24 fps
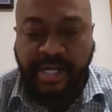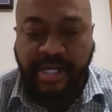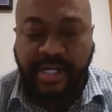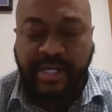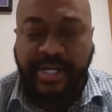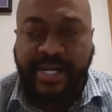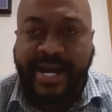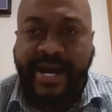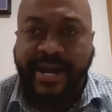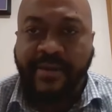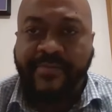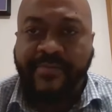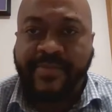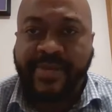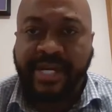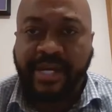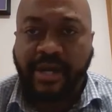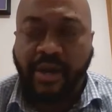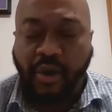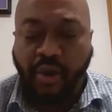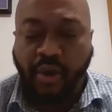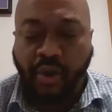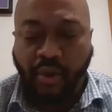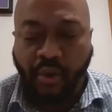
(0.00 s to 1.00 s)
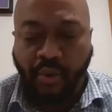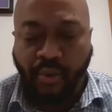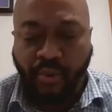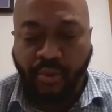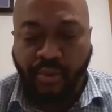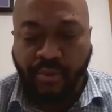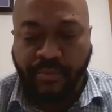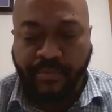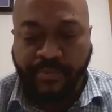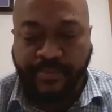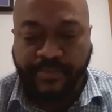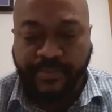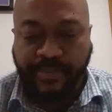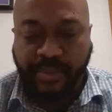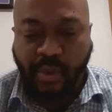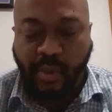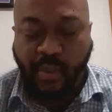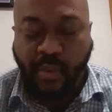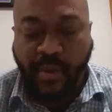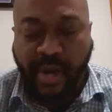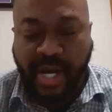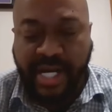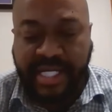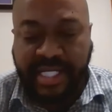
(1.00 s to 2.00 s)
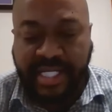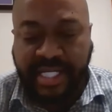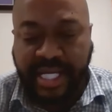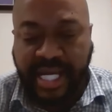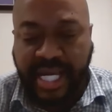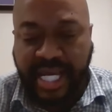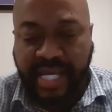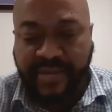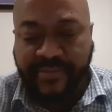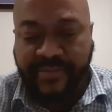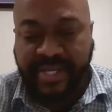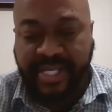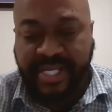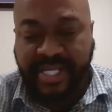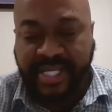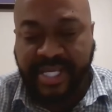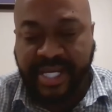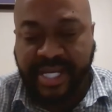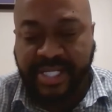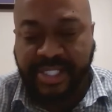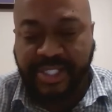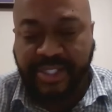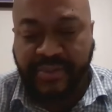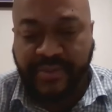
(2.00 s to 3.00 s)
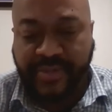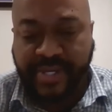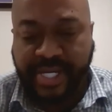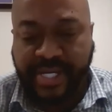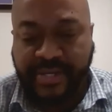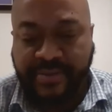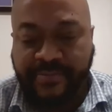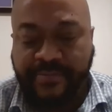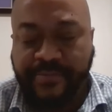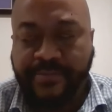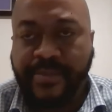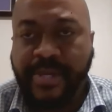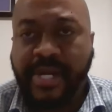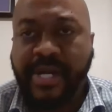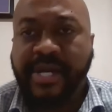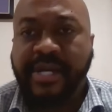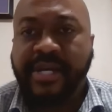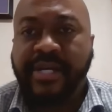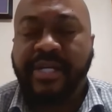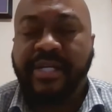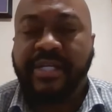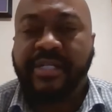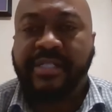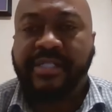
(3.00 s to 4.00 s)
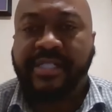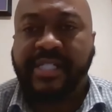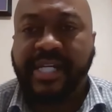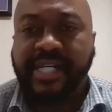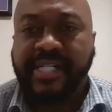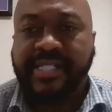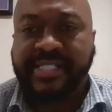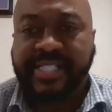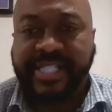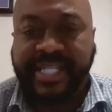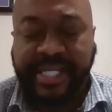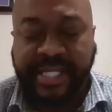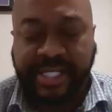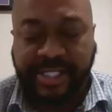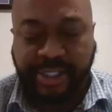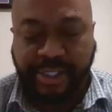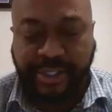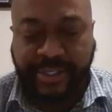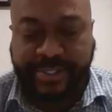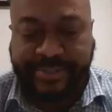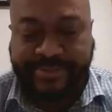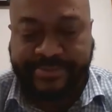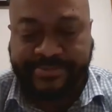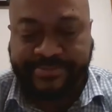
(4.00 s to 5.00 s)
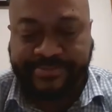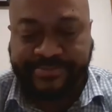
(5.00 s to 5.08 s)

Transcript: Now behold, one came and said to him, Good teacher,